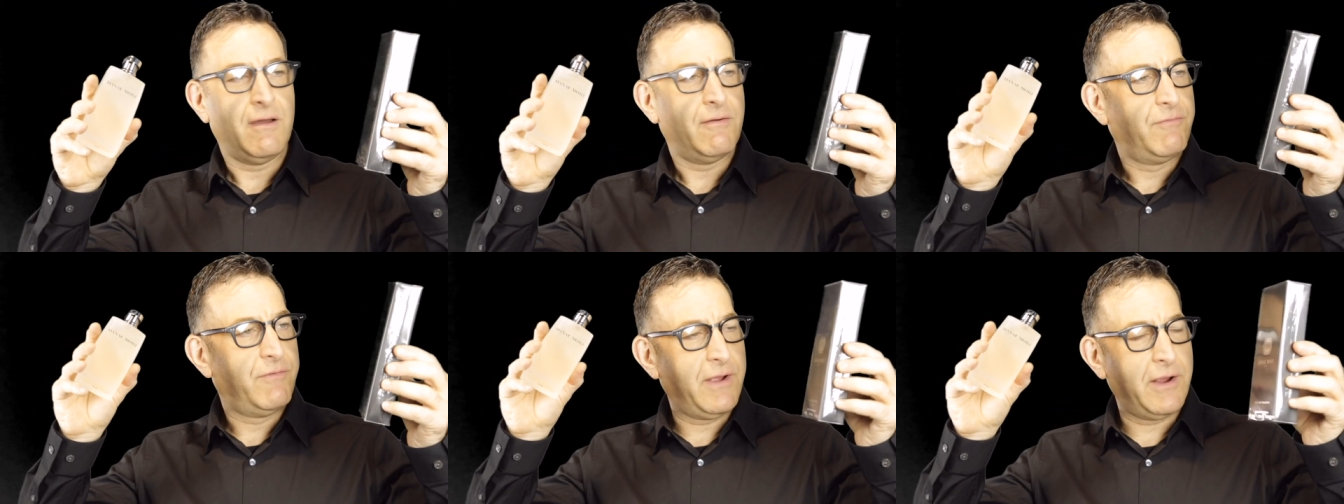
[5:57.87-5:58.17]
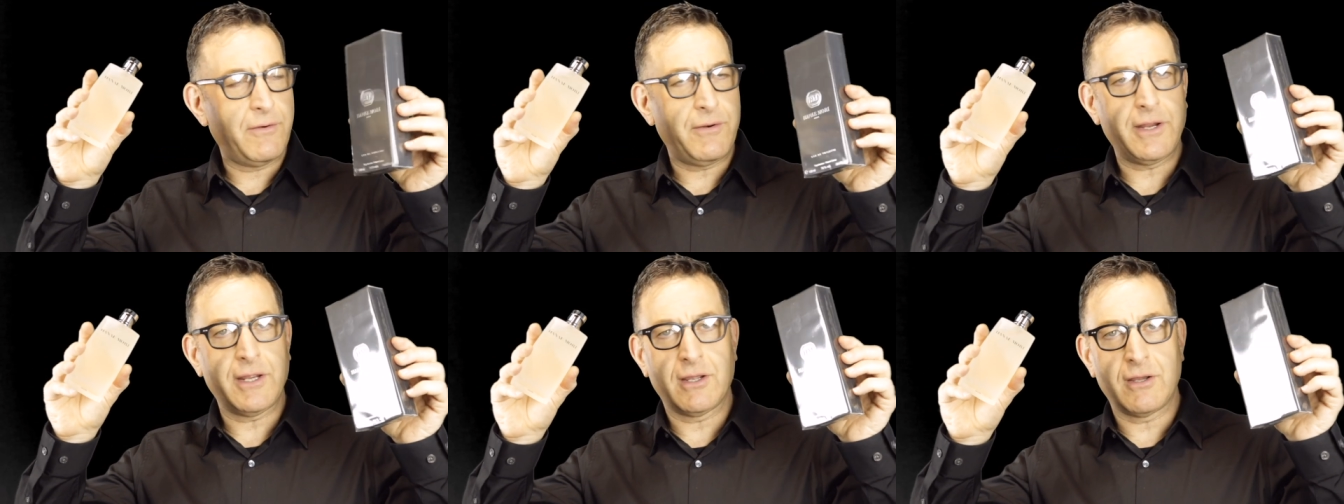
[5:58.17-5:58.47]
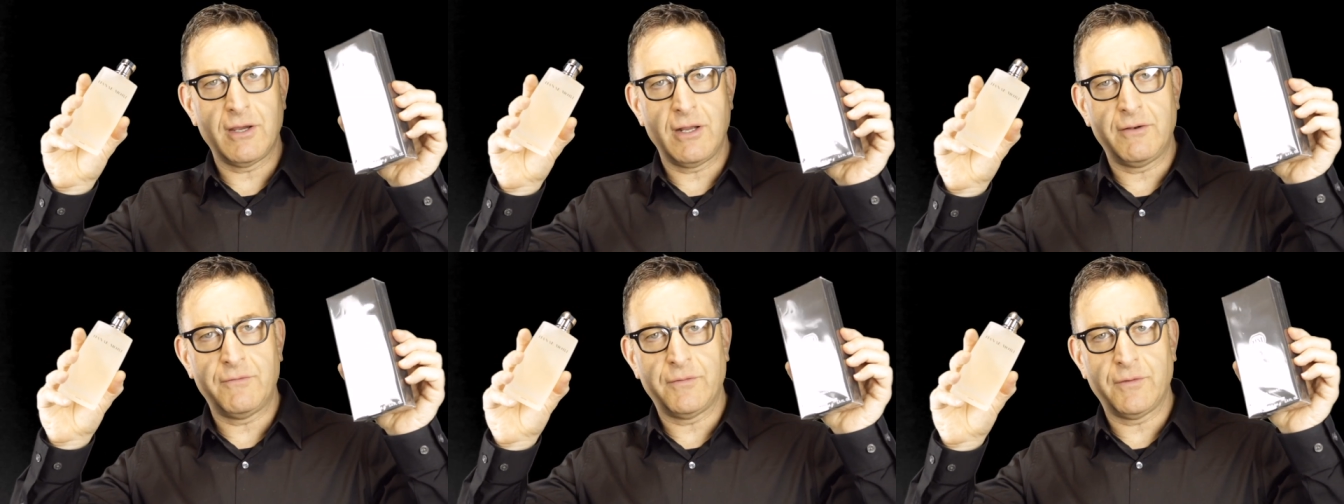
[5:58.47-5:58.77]
Very
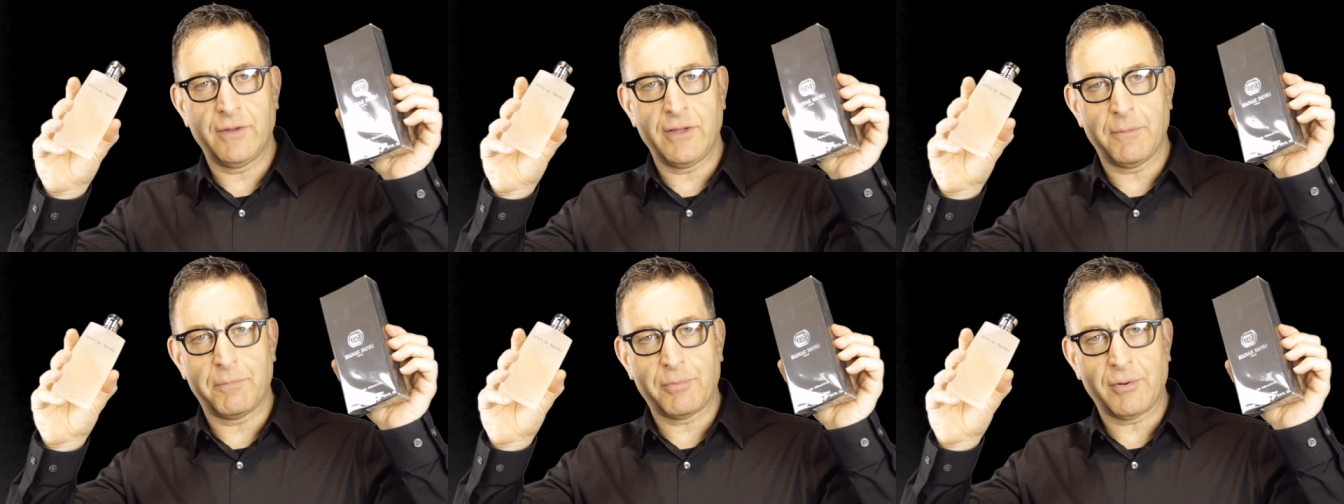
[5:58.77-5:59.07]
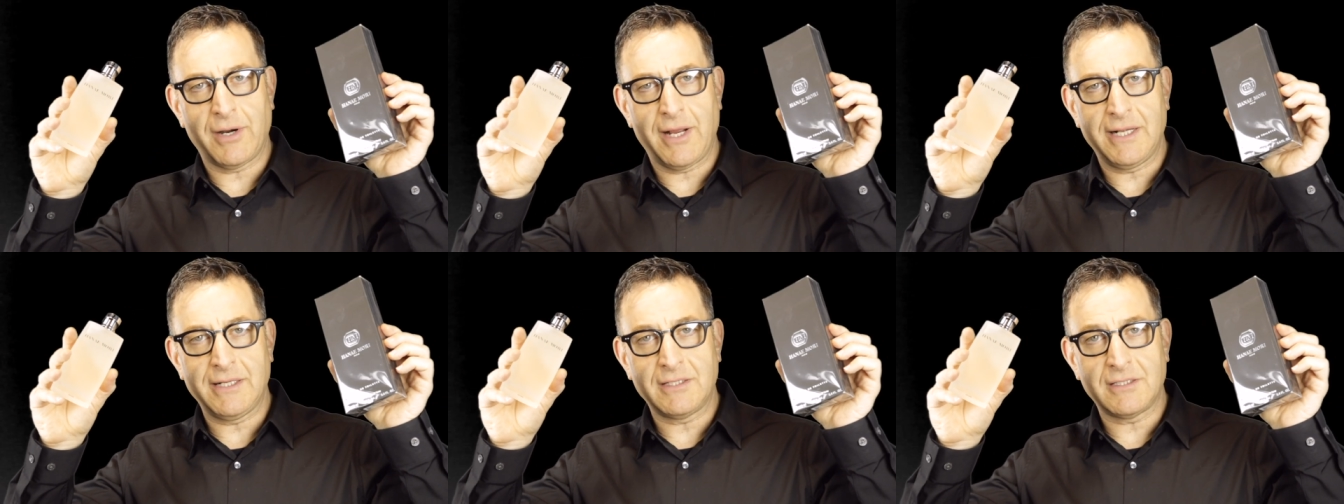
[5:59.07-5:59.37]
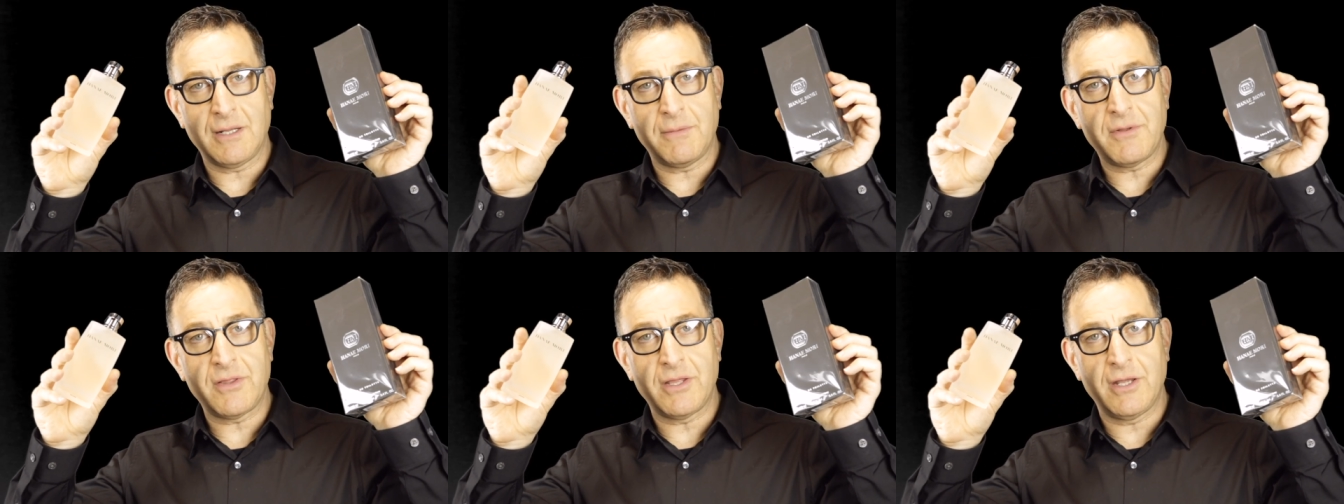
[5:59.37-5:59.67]
good for the price.
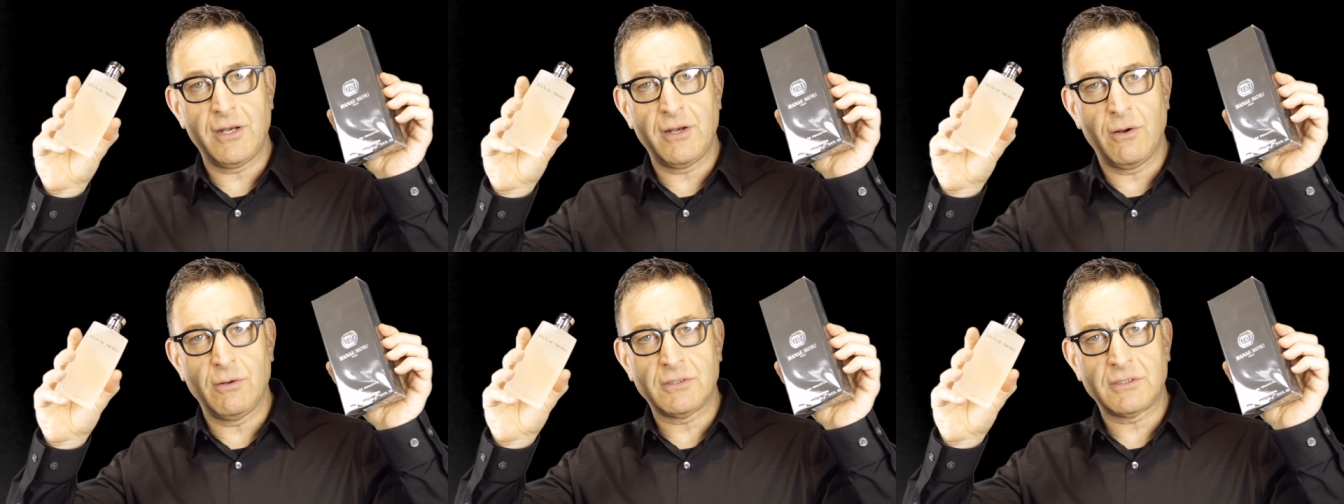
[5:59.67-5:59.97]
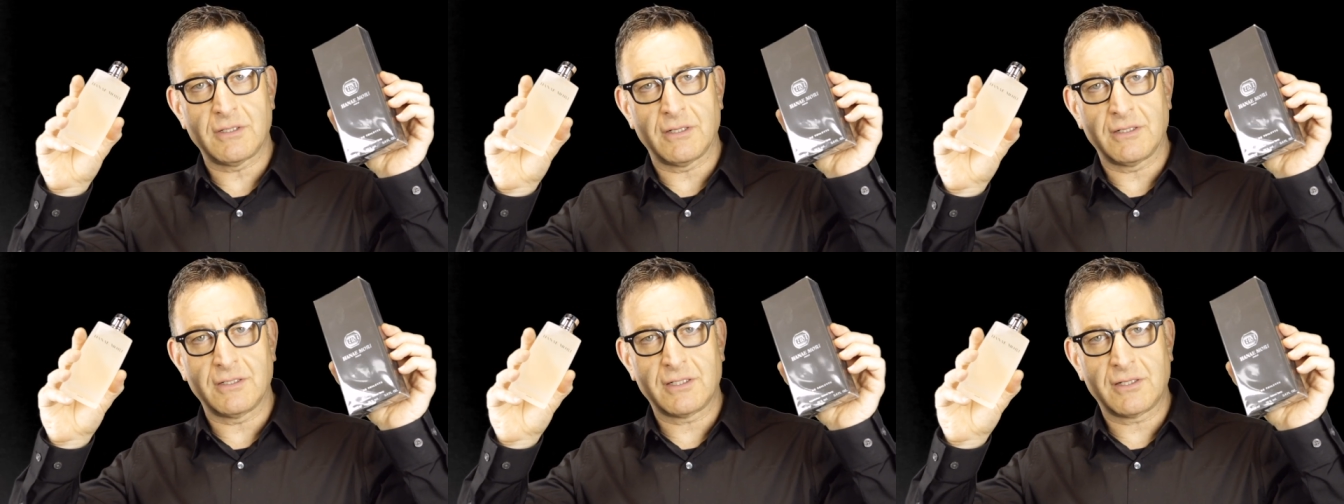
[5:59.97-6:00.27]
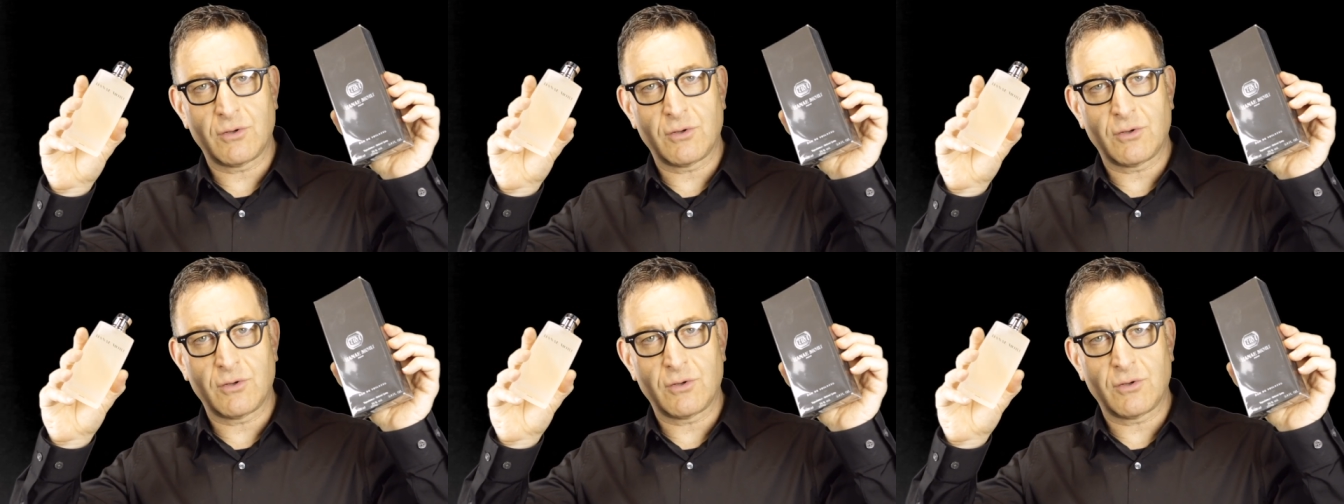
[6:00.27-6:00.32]
Some of the notes are